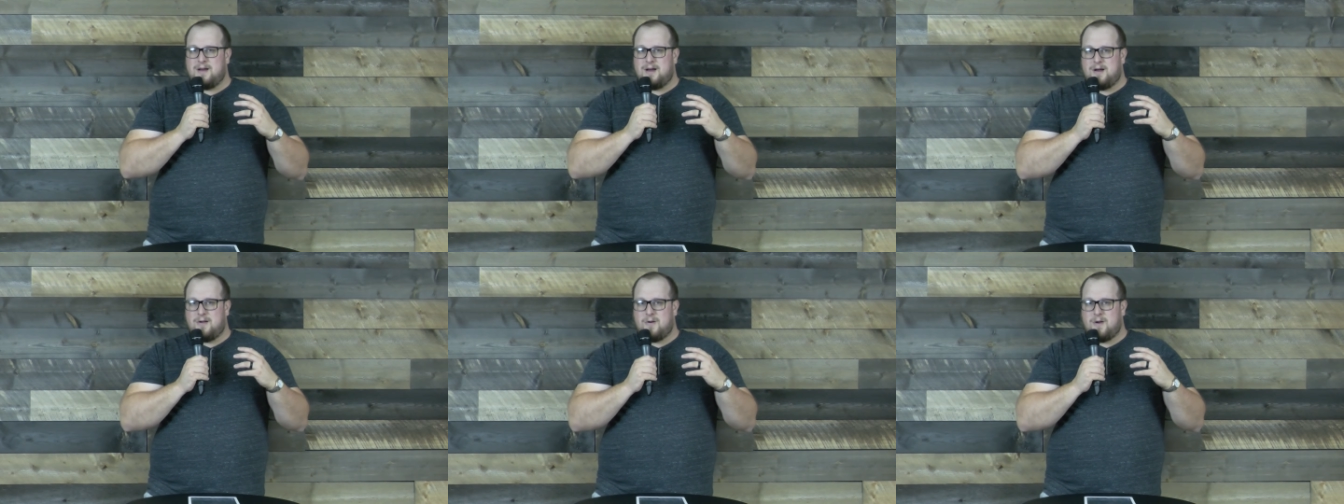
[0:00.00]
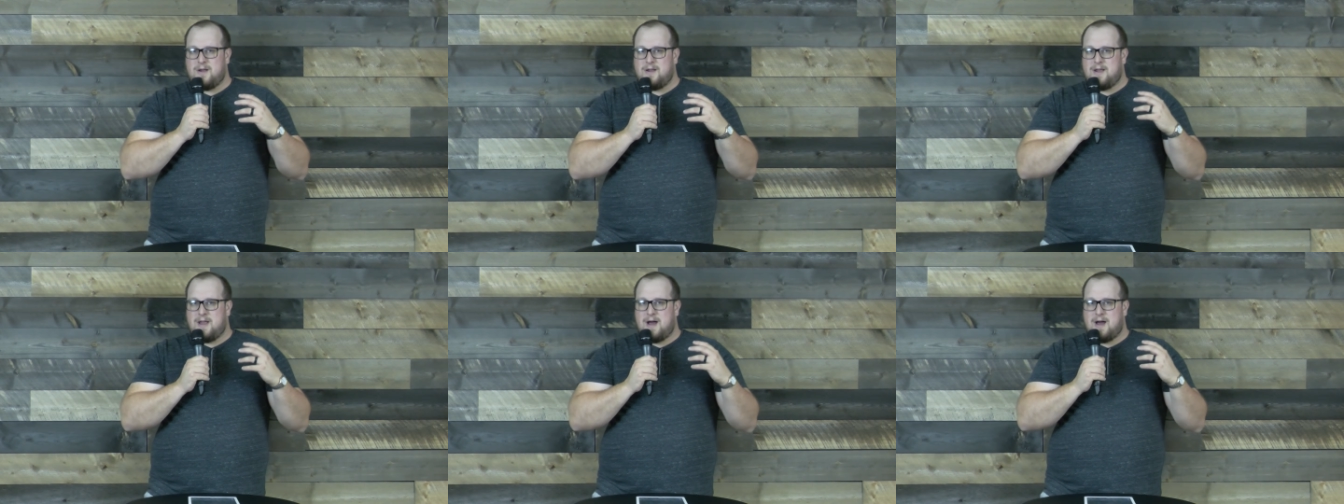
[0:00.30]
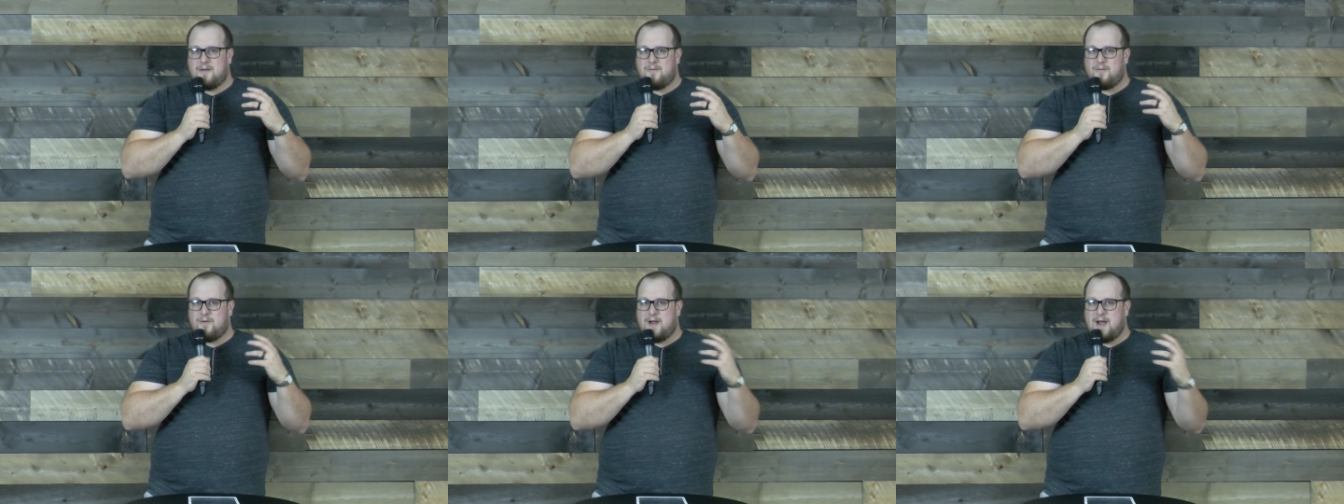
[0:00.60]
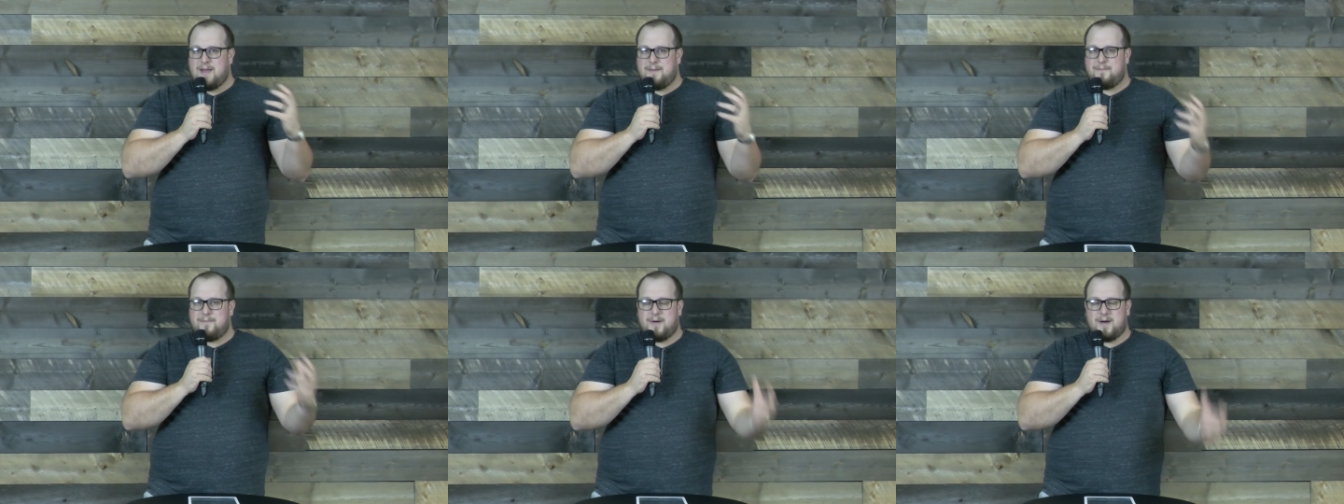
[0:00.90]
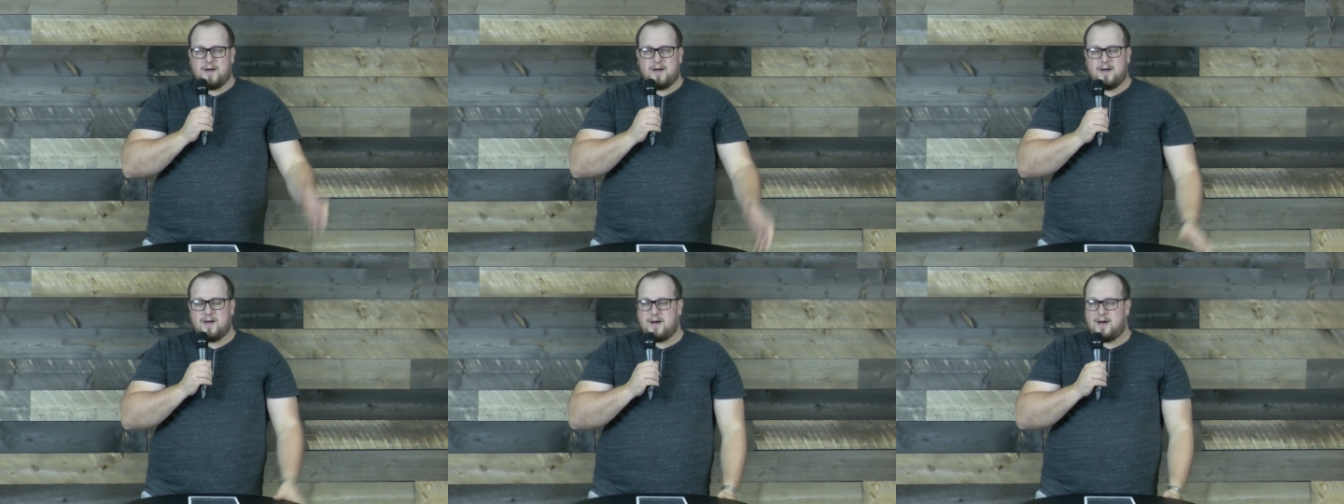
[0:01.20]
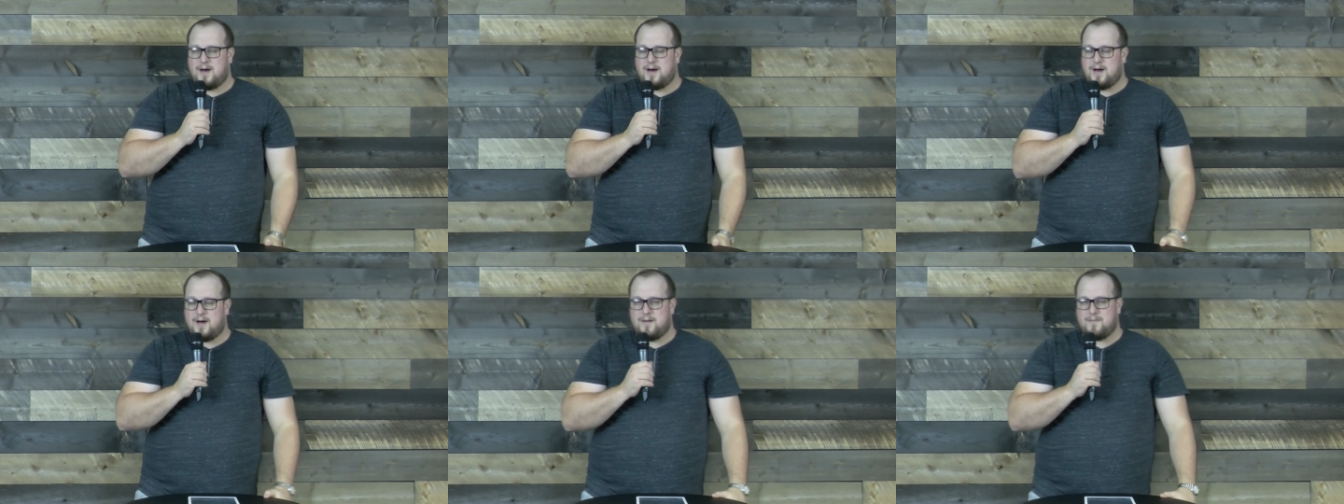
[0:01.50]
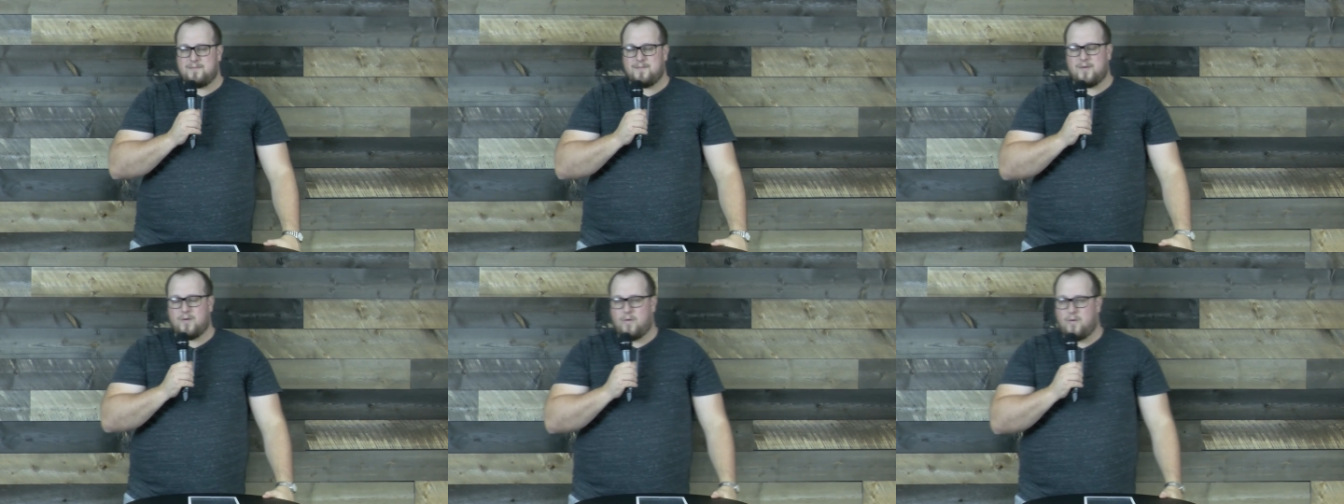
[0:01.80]
a not ripe
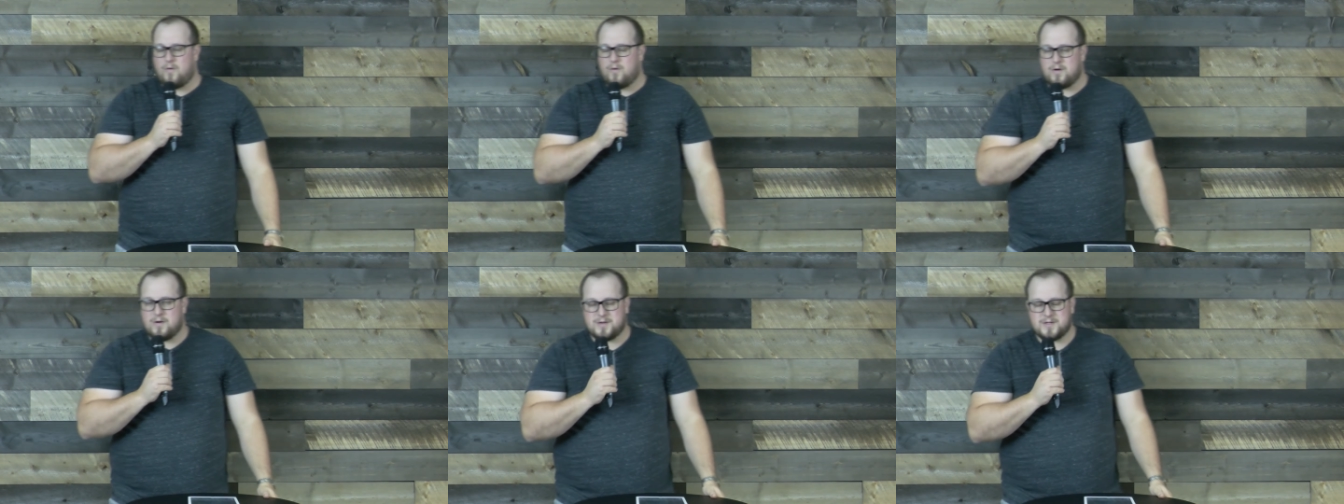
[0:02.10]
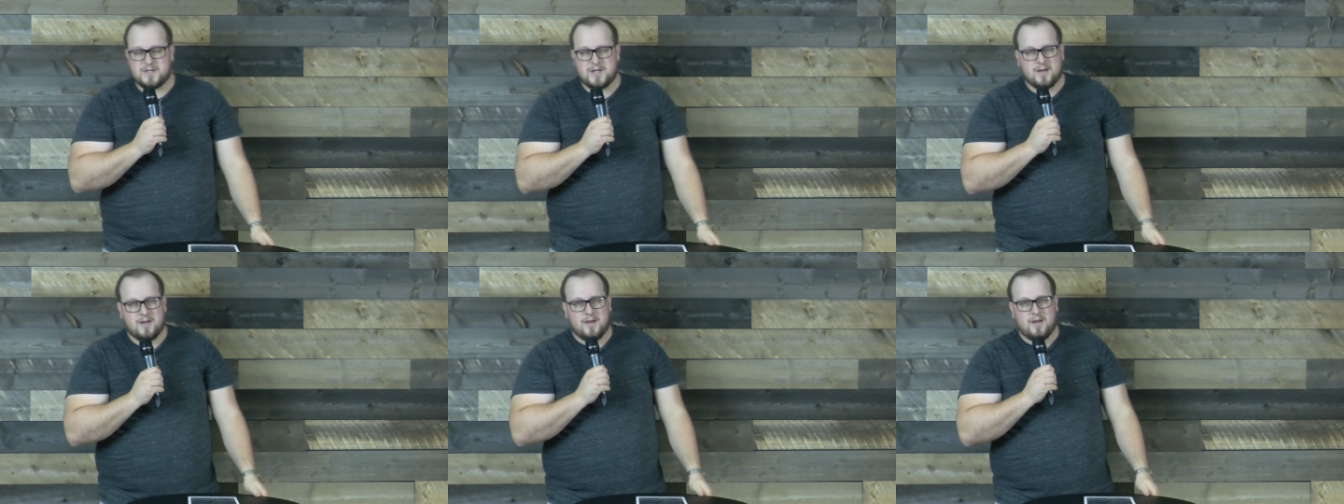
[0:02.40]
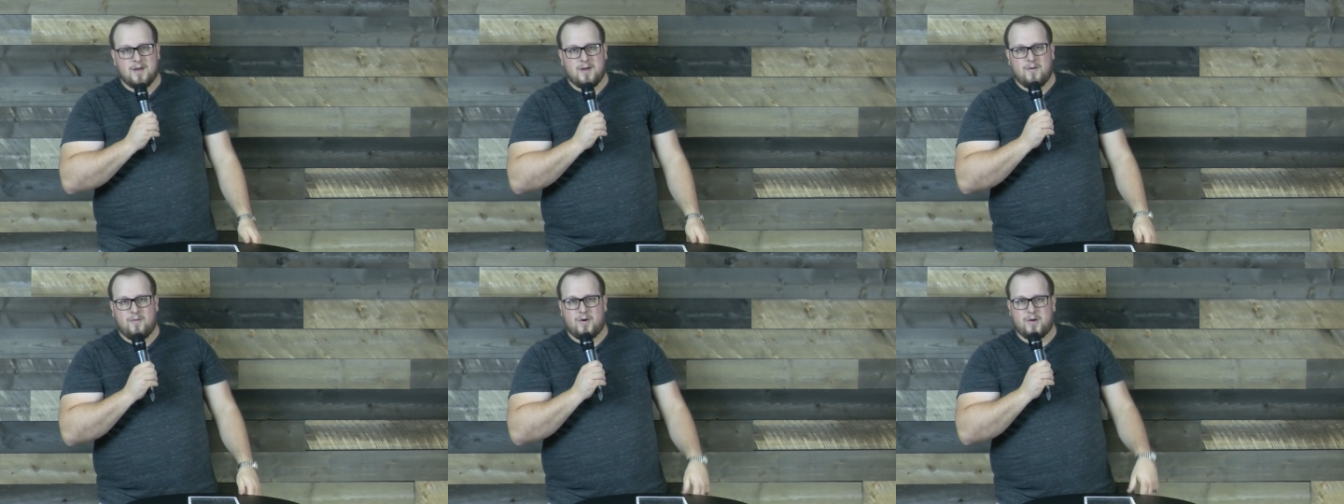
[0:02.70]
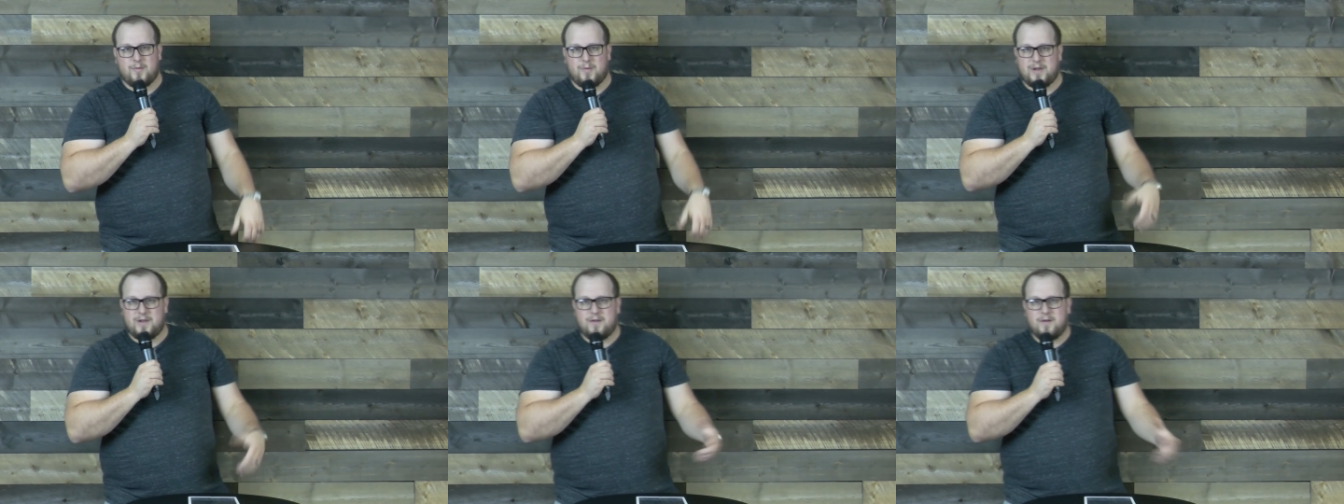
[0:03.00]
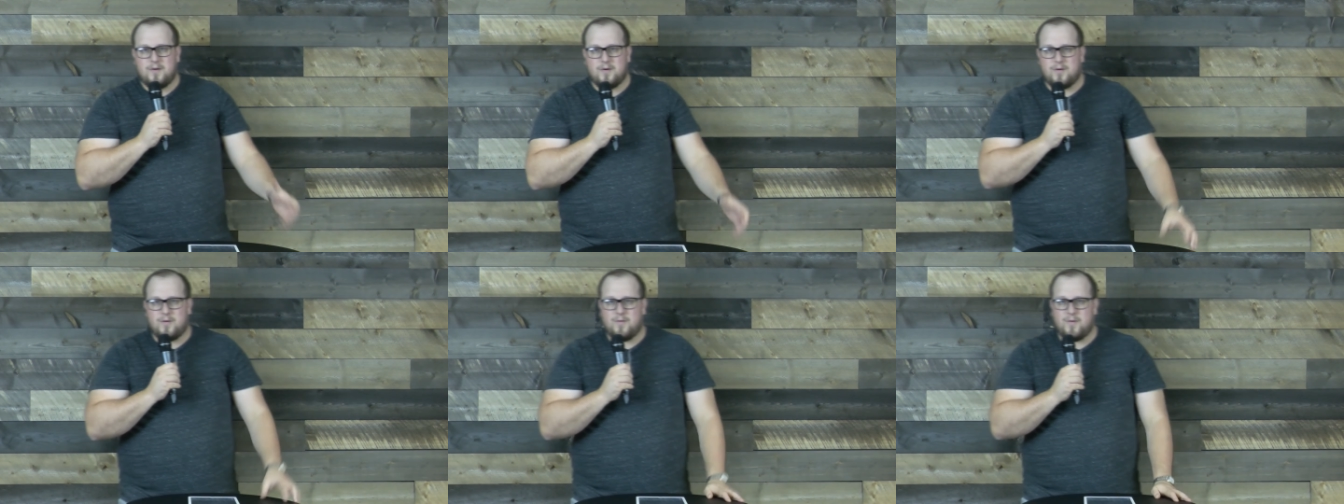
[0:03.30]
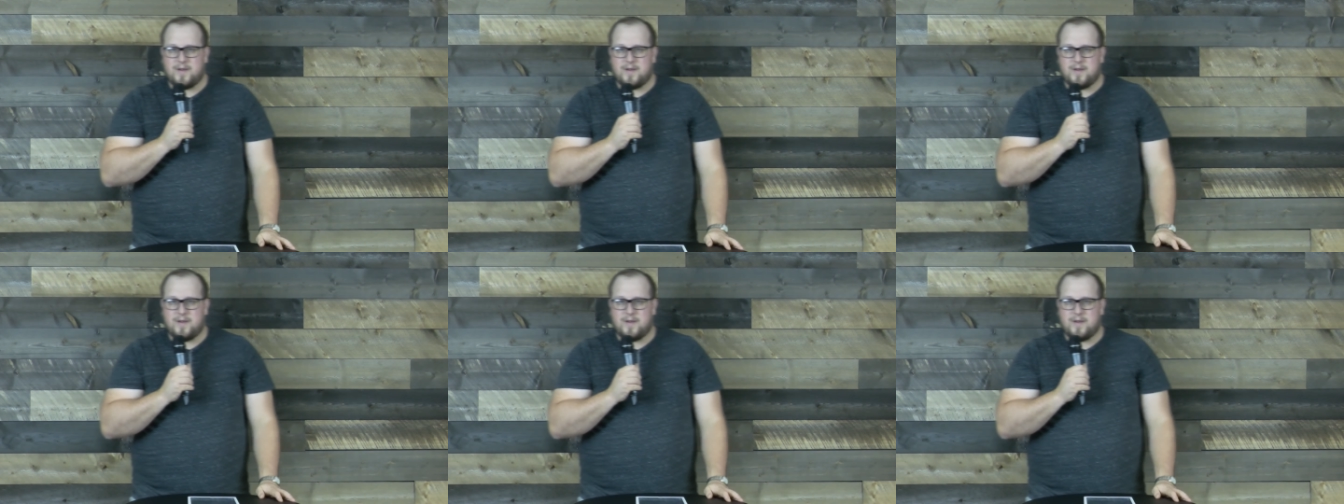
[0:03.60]
orange, what do?